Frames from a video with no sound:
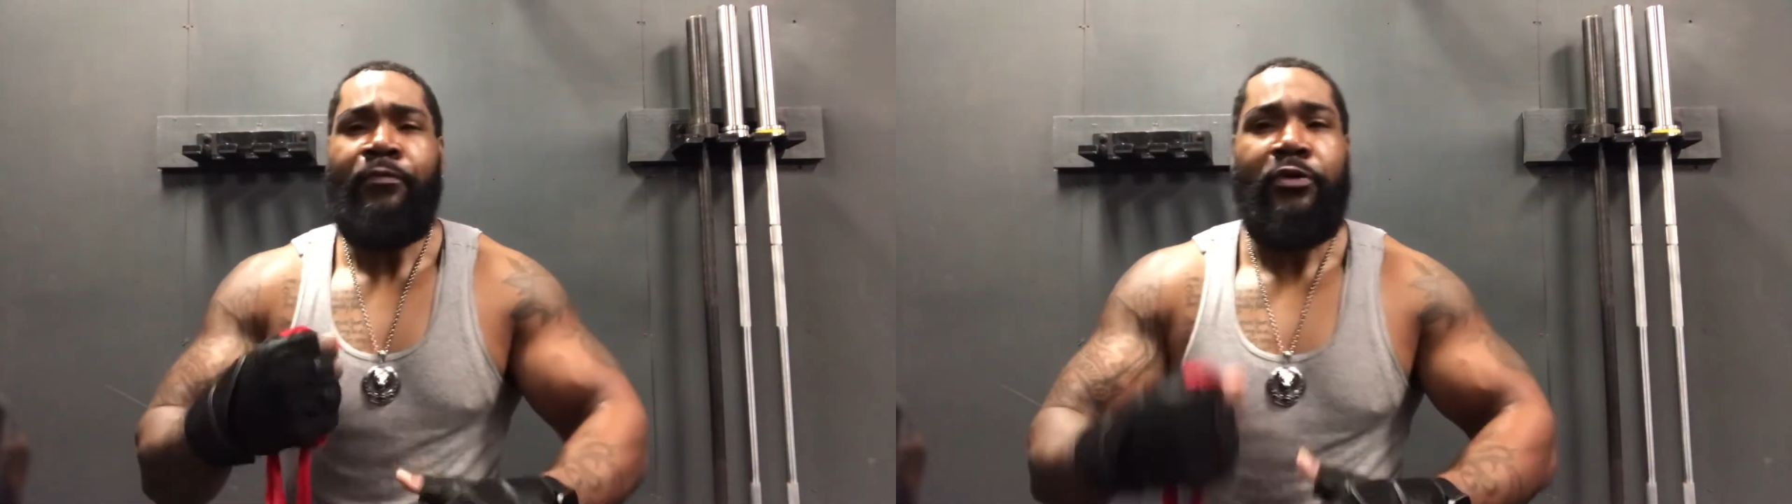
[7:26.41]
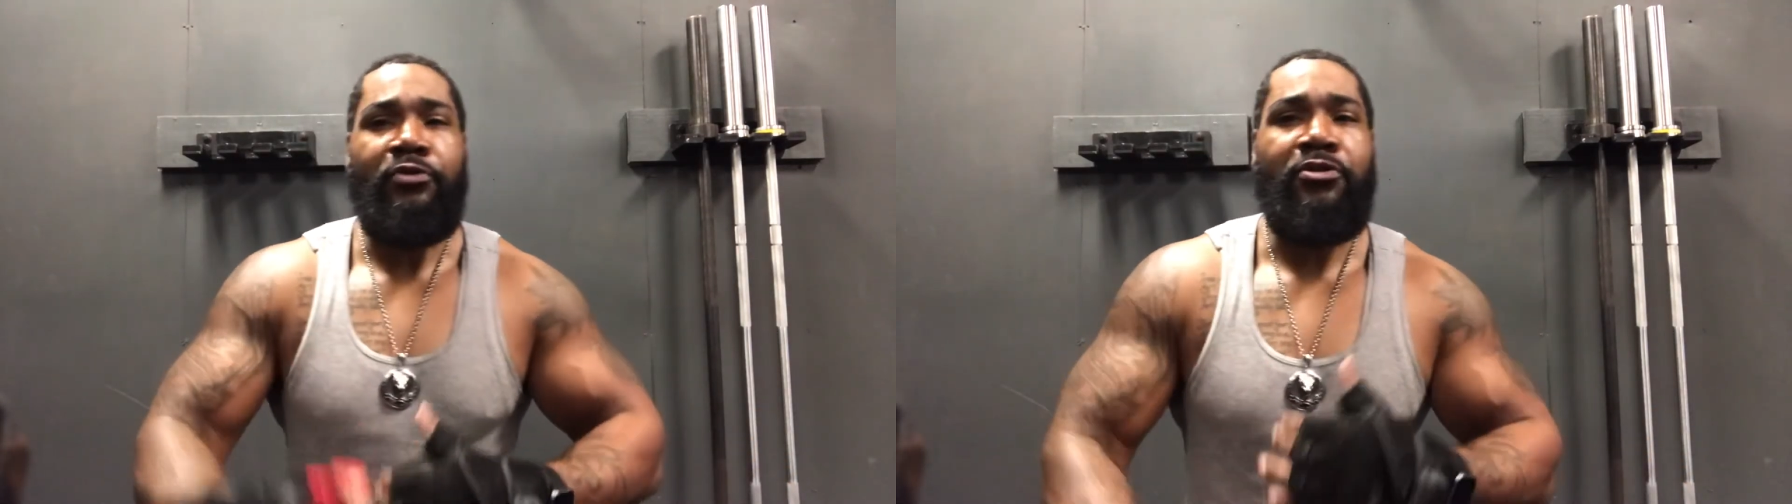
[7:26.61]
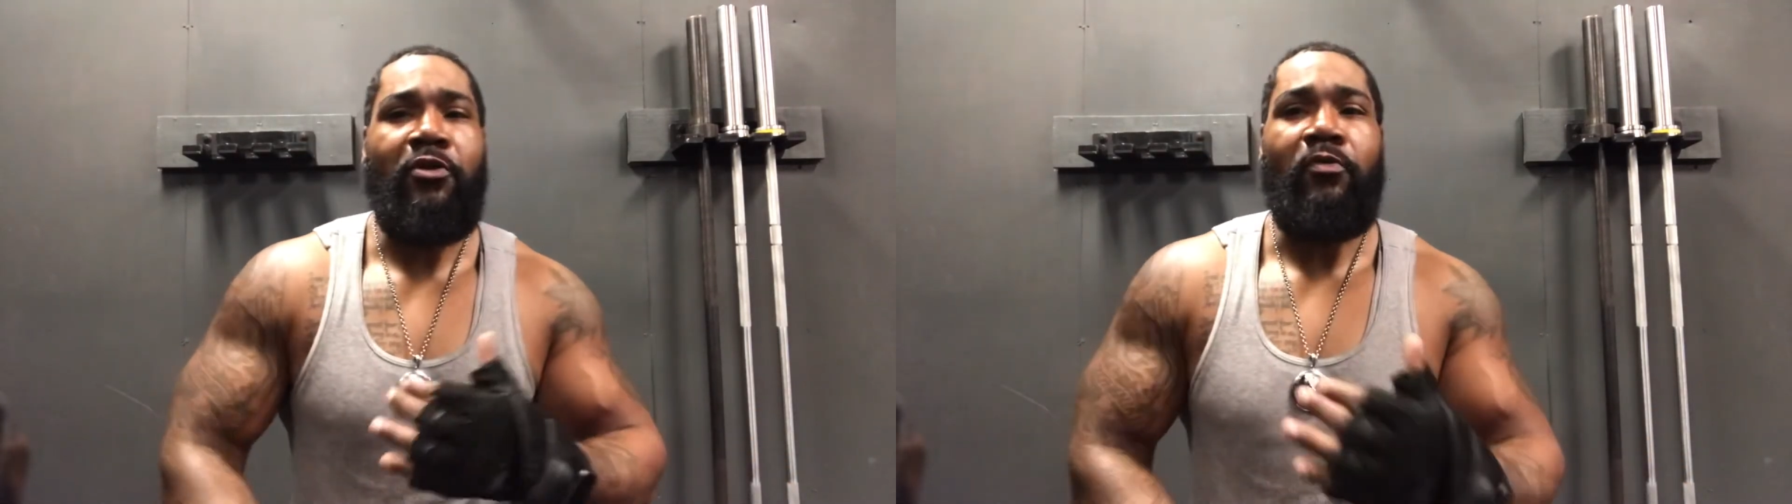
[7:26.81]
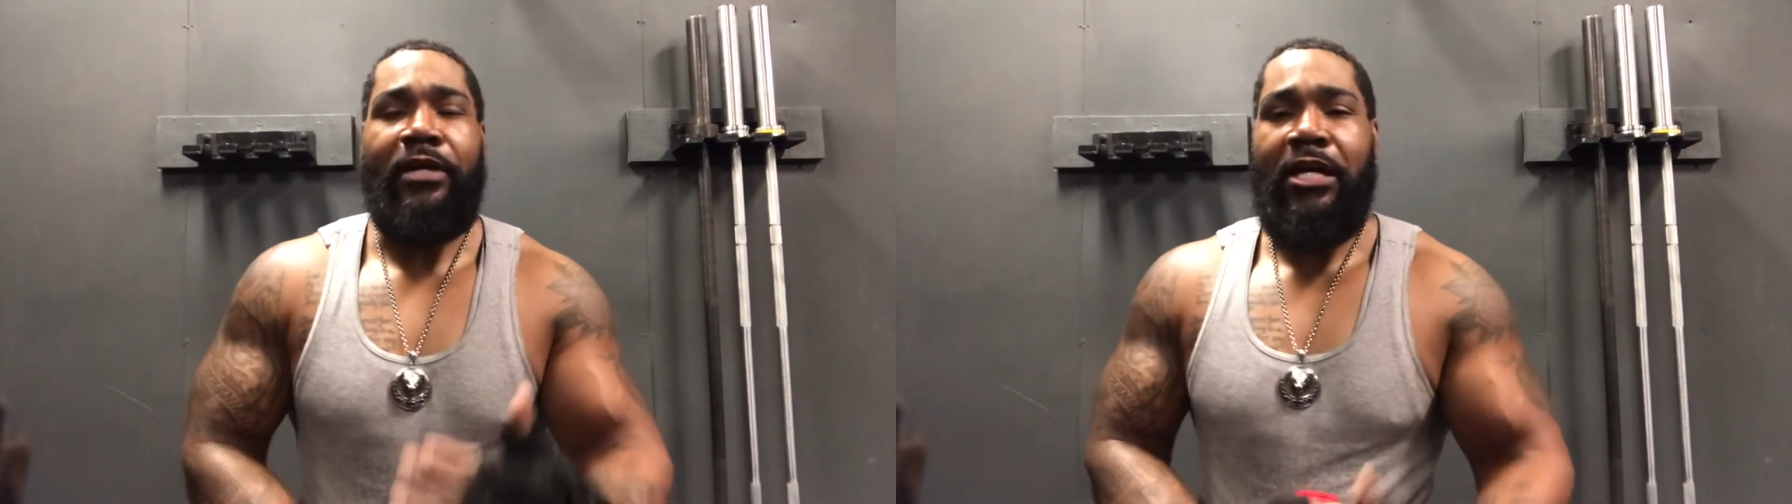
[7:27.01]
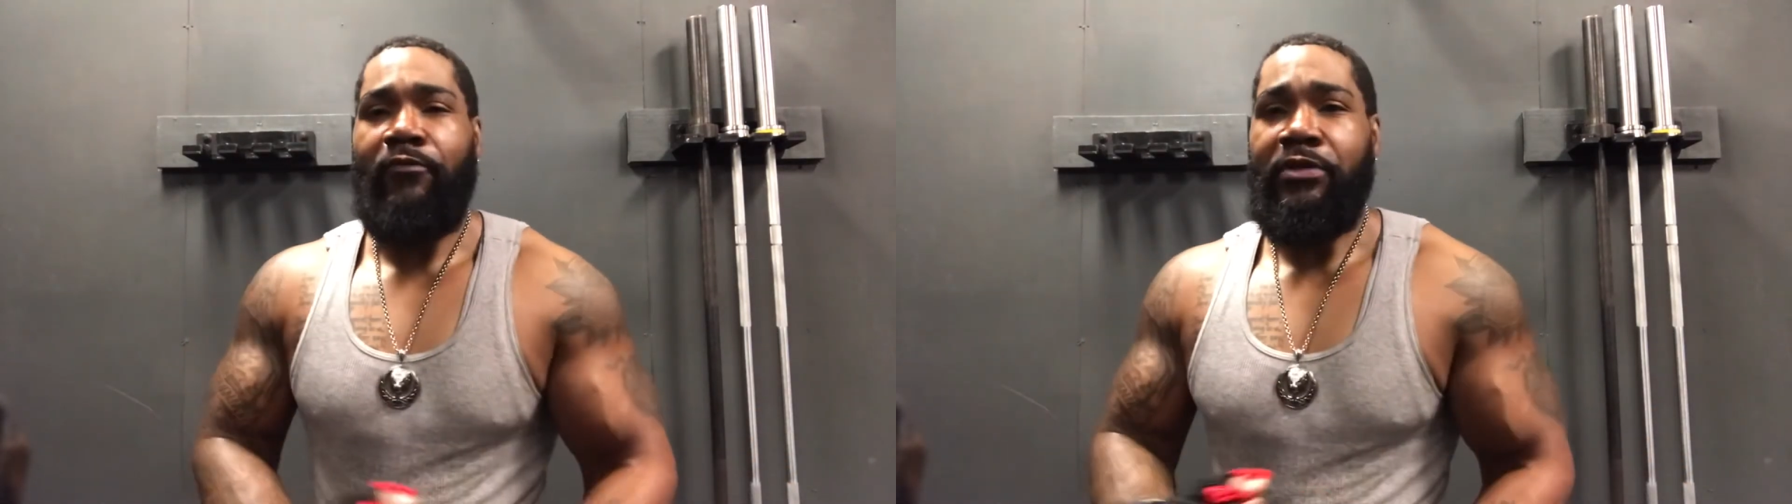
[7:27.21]
you showed
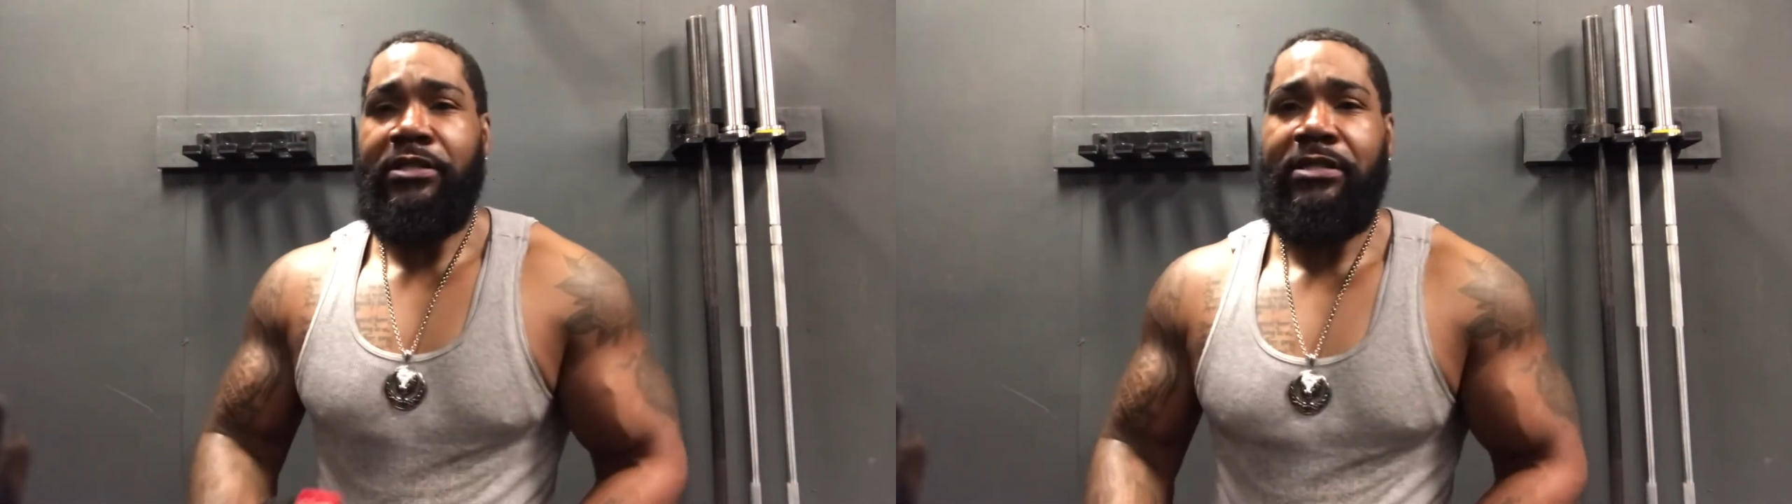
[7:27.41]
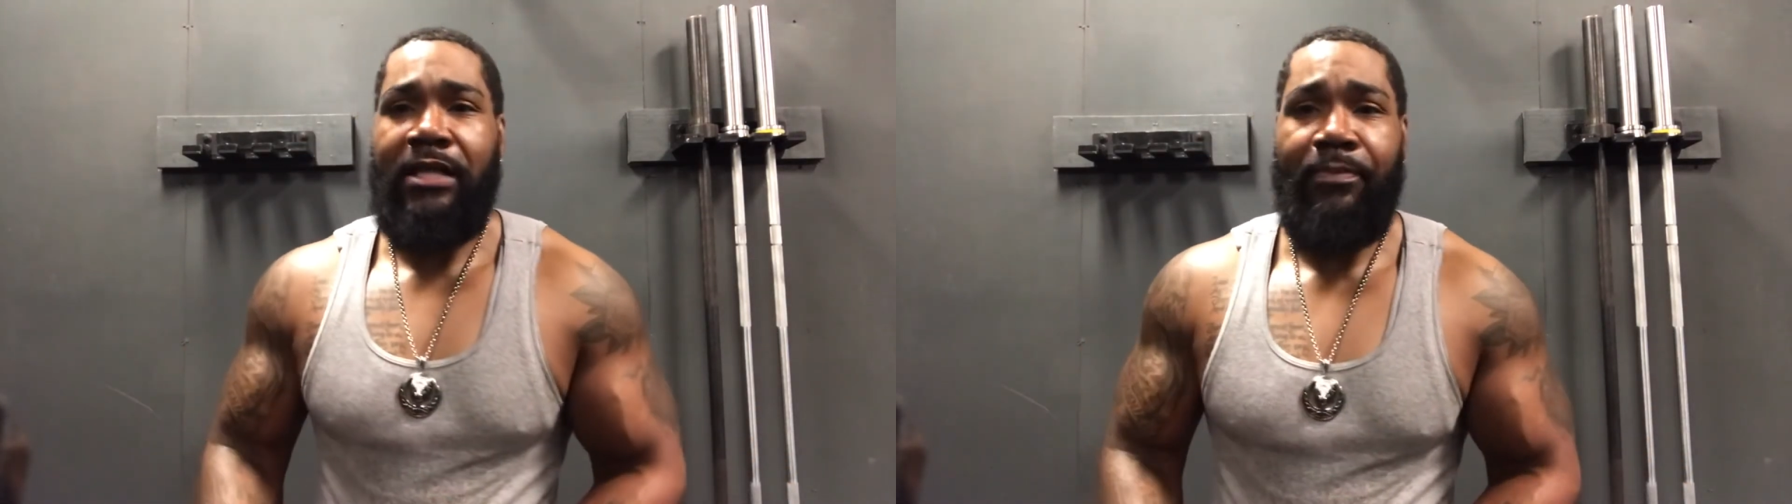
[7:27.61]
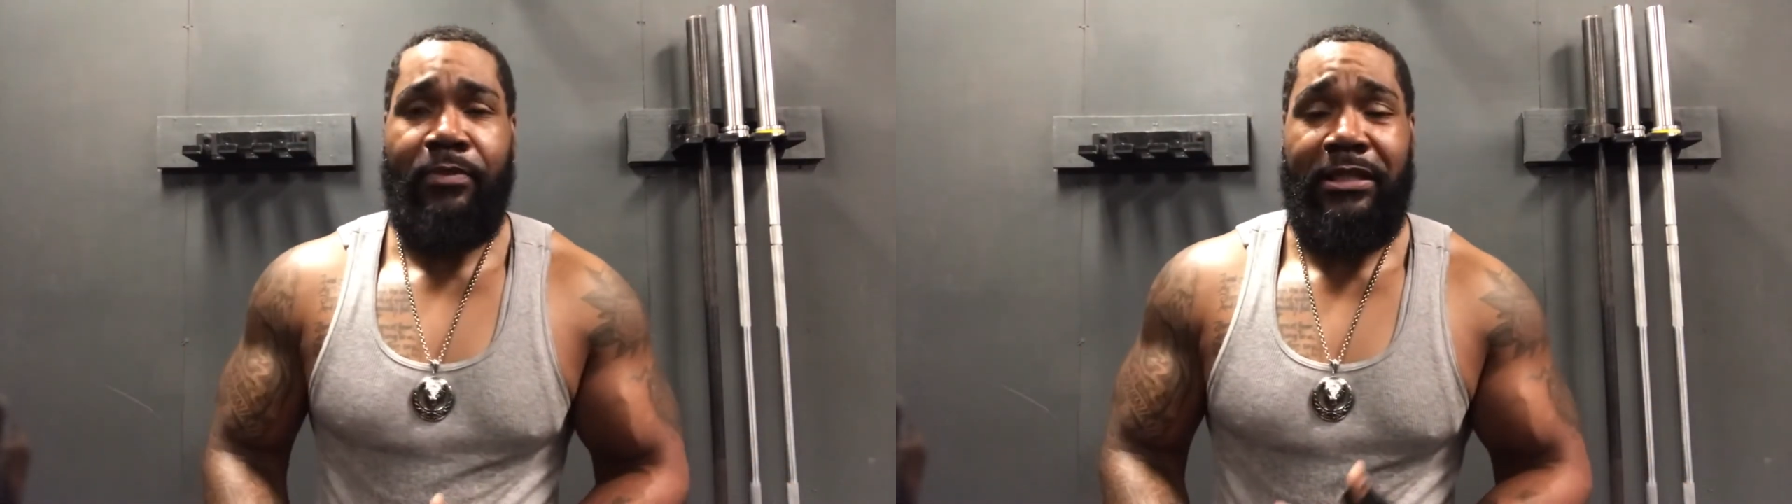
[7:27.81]
every step